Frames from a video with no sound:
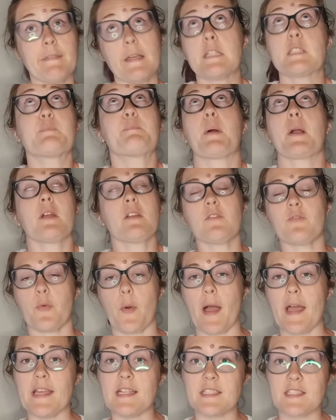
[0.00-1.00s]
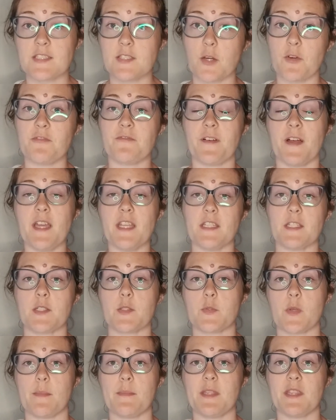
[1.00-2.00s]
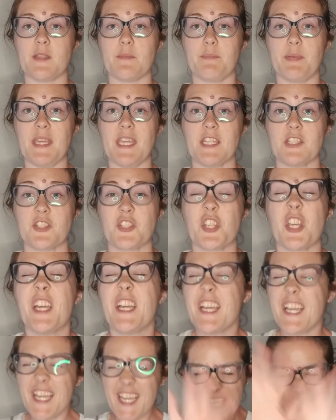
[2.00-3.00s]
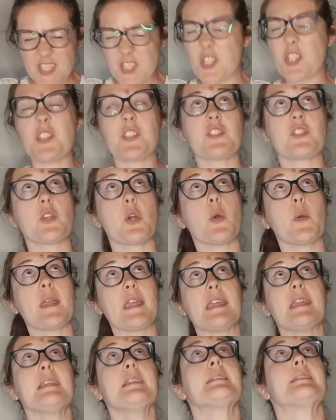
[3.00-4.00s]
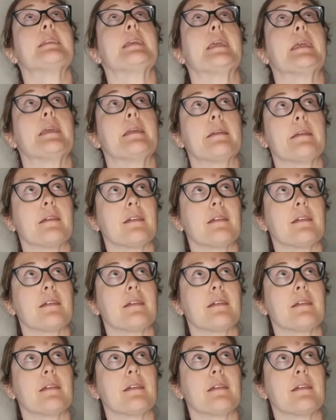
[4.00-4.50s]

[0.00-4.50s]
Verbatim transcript: That's part of why it's so fun to swim at the beach. It's just so easy.